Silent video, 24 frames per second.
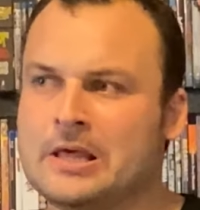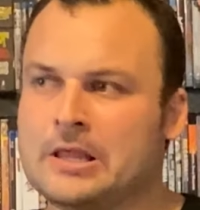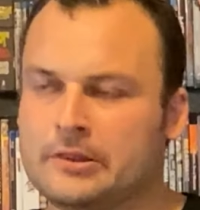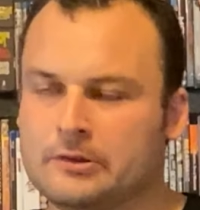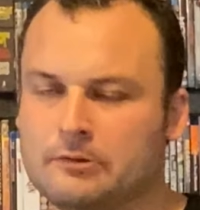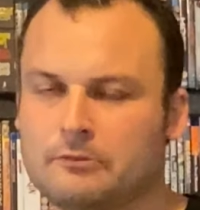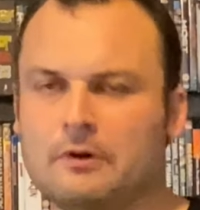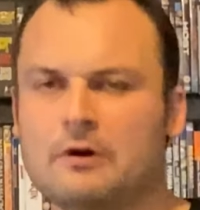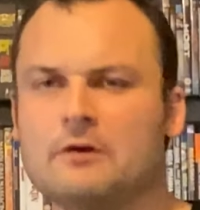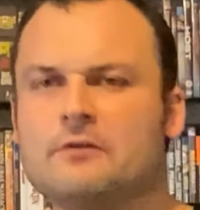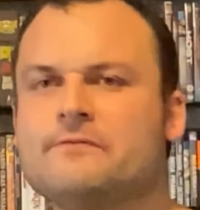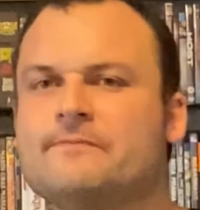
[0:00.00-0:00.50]
the
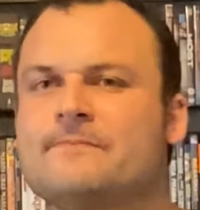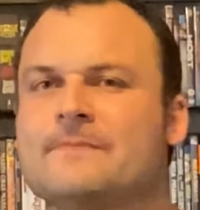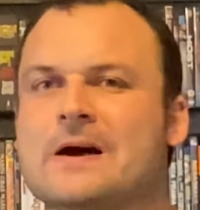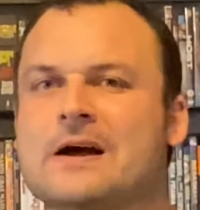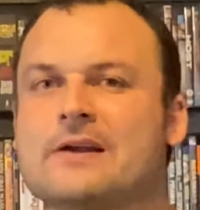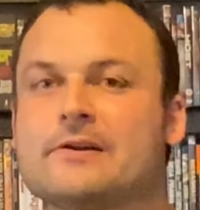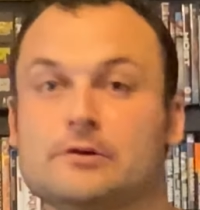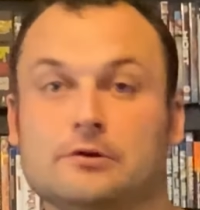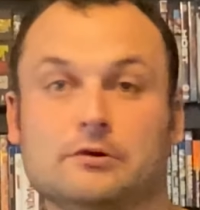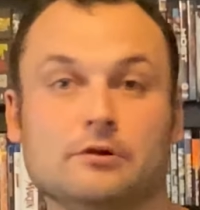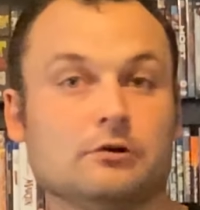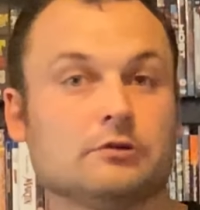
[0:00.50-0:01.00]

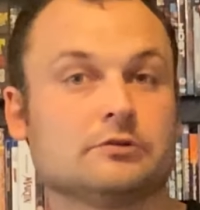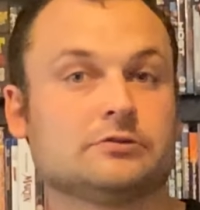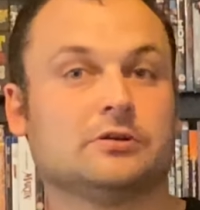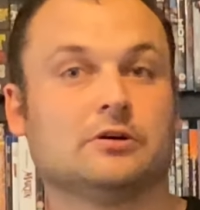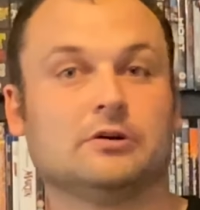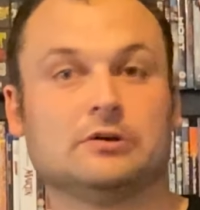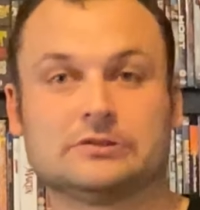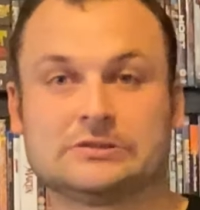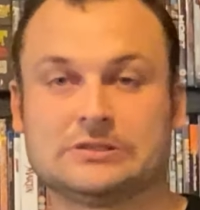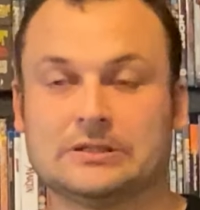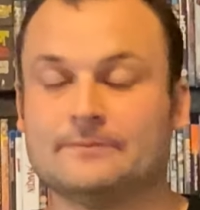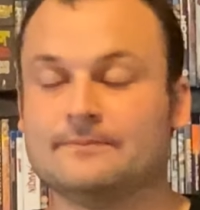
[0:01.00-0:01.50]
wolfman looks
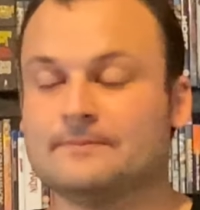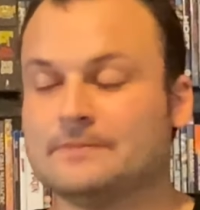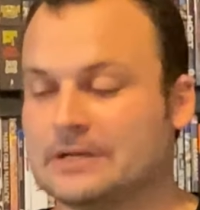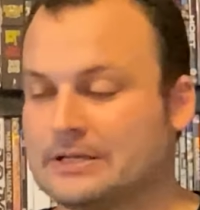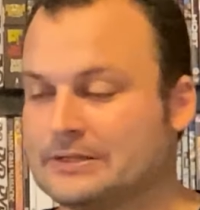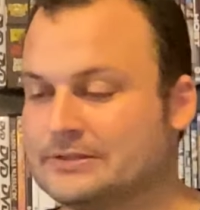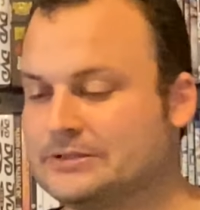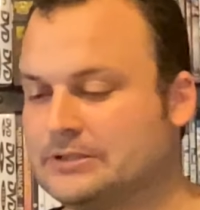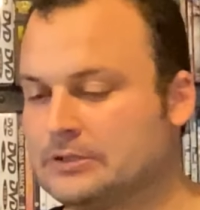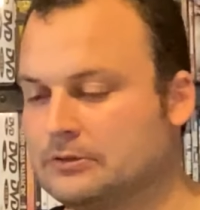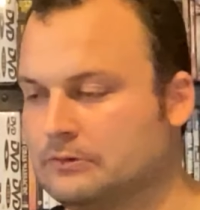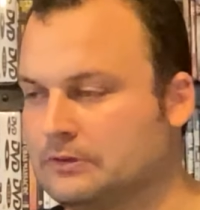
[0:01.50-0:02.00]
awesome i
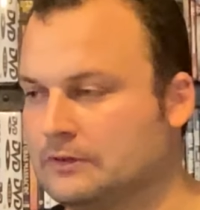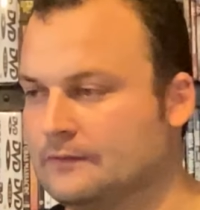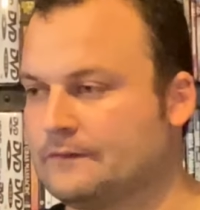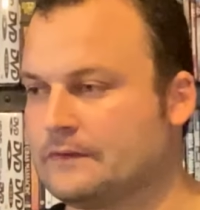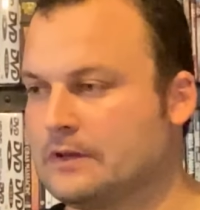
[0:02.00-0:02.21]
still love